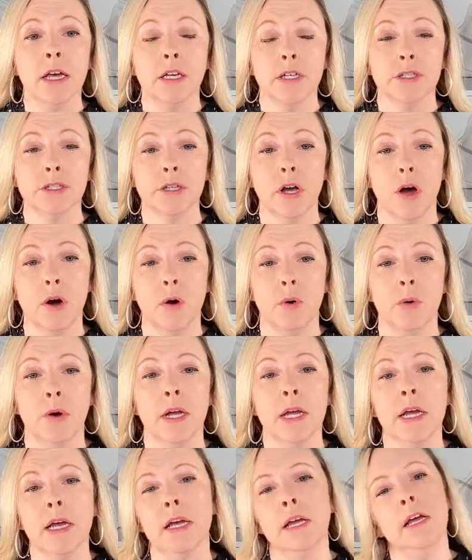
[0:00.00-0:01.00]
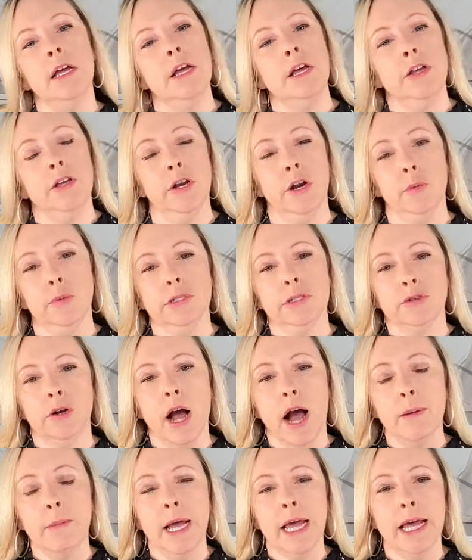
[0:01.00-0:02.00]
So, with
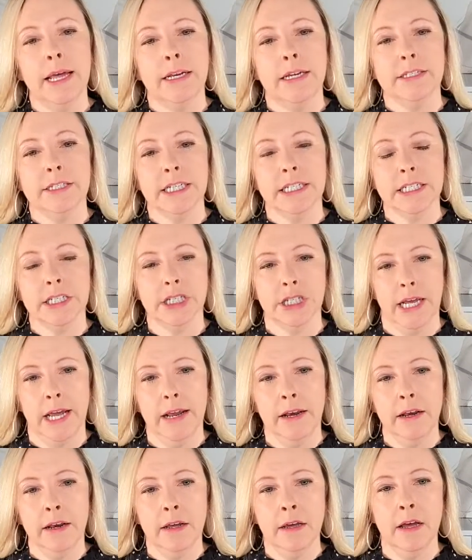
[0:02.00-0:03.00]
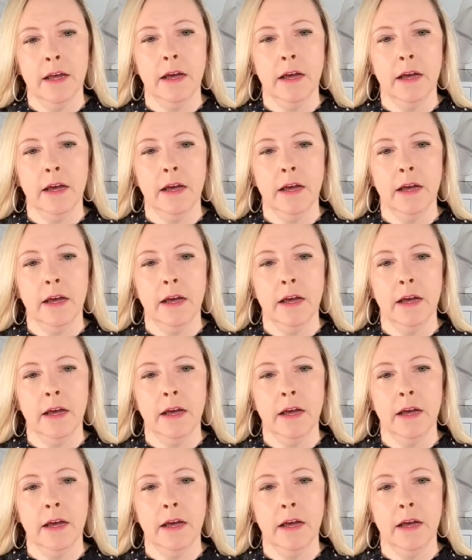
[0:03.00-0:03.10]
trauma and addiction,